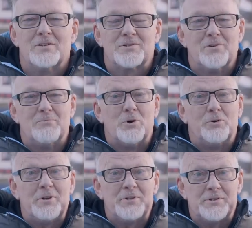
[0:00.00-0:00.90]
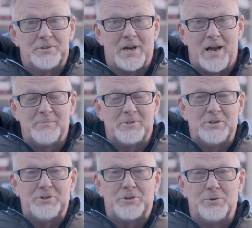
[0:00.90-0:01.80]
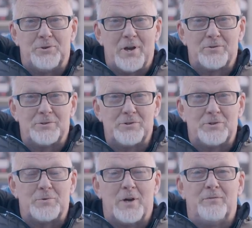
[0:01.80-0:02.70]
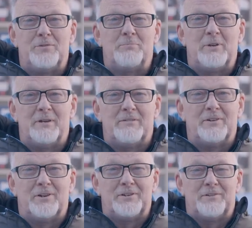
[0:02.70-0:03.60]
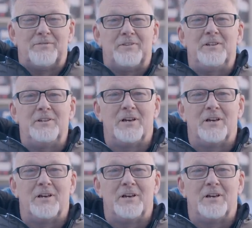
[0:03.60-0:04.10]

So more recent times, in 2012, you may have heard of the